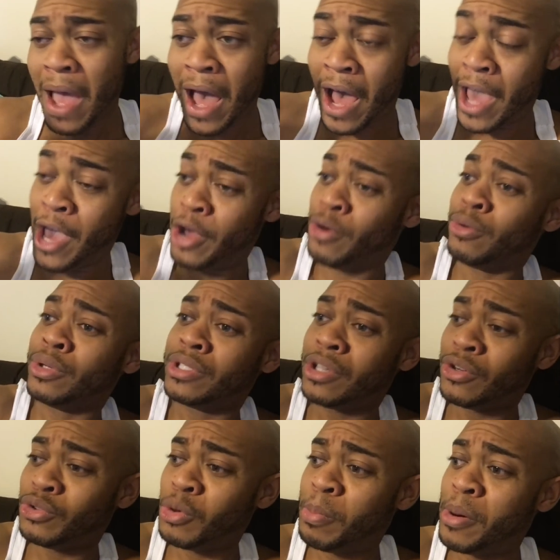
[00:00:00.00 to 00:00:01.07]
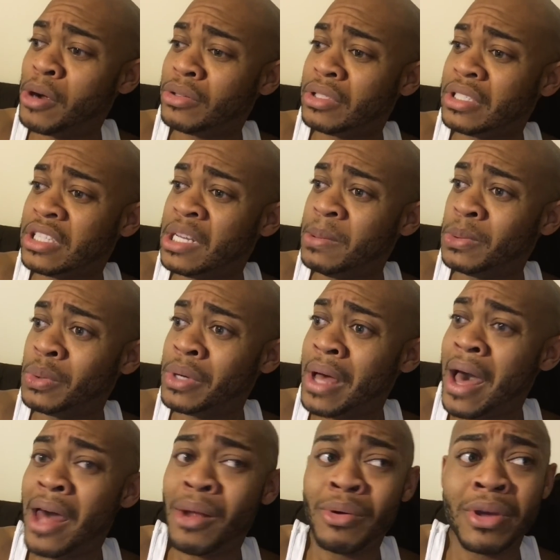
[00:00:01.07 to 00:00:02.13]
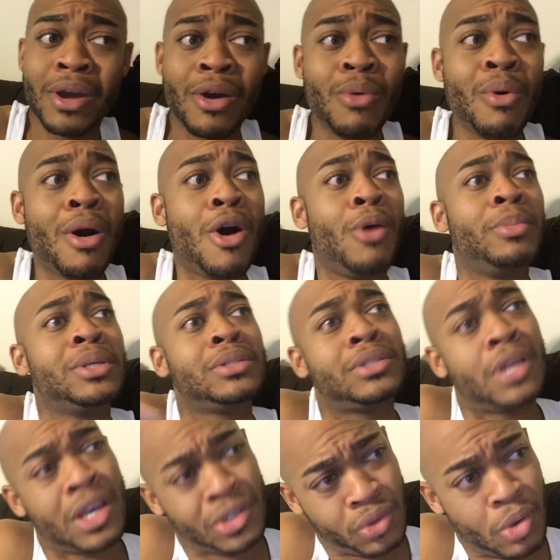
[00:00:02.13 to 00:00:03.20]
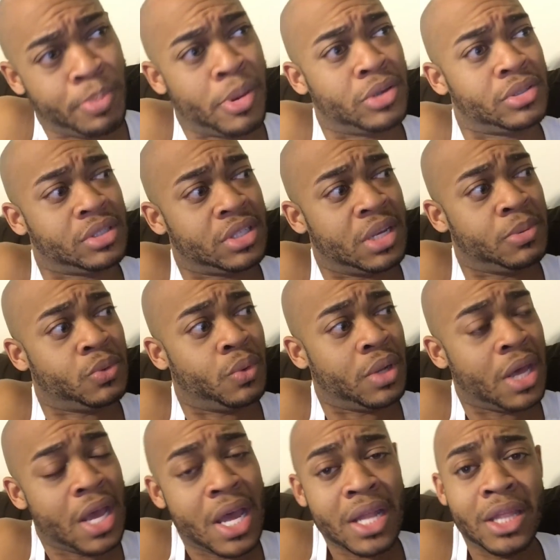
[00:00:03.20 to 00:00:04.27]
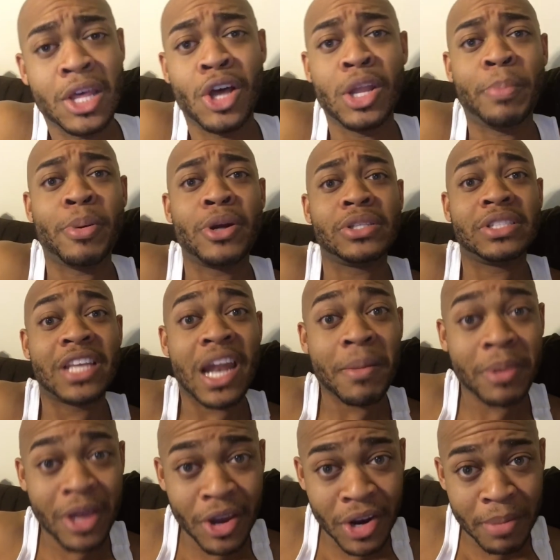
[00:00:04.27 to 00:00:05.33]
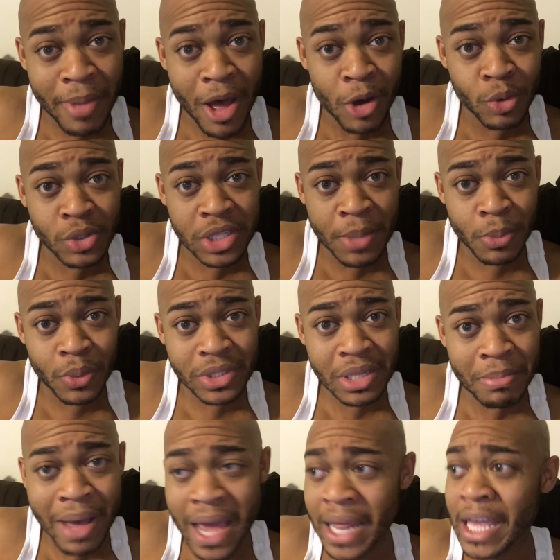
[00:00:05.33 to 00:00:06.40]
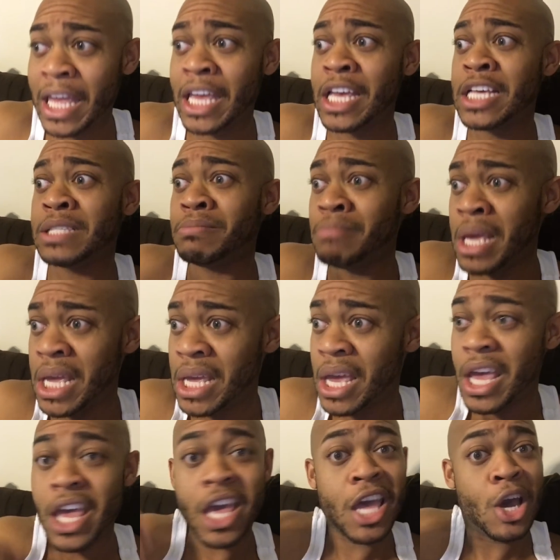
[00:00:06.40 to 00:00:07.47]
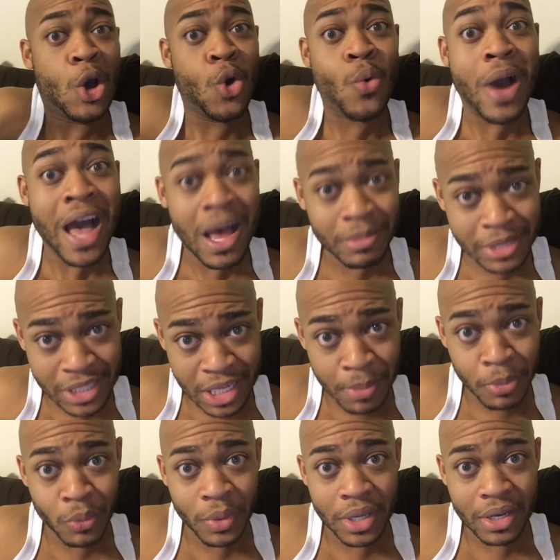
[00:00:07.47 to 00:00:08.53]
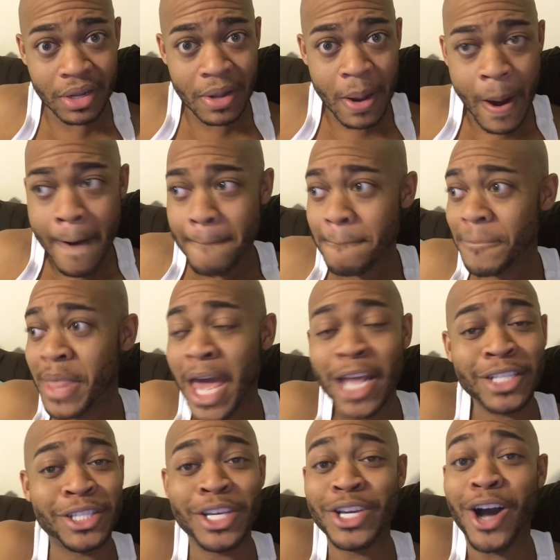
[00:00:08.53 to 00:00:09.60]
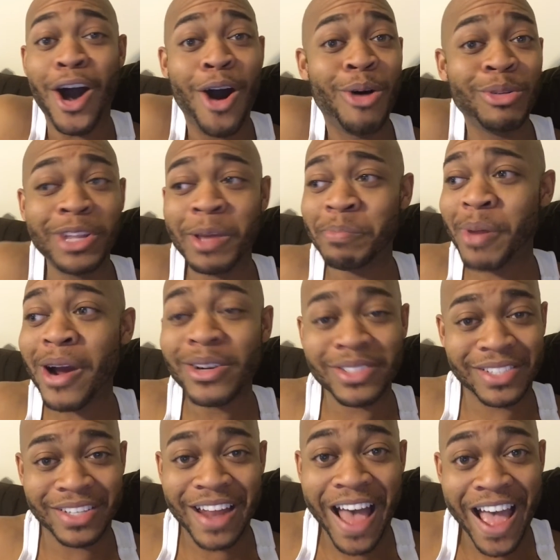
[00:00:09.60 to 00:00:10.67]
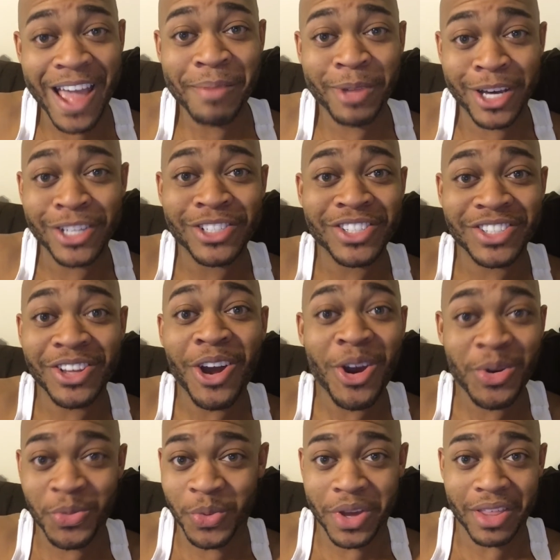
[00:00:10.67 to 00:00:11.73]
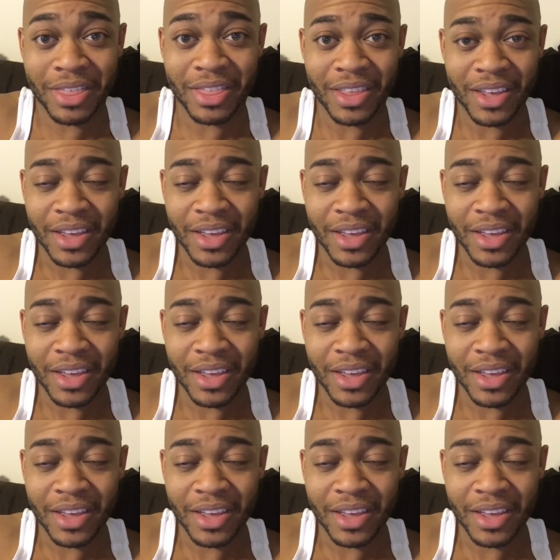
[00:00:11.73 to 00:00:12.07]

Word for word: a heterosexual person sleeps with, I don't care who a homosexual person sleeps with. The only person that I'm caring about who's sleeping with somebody is me and who I'm sleeping with. That is the only person I am concerned with.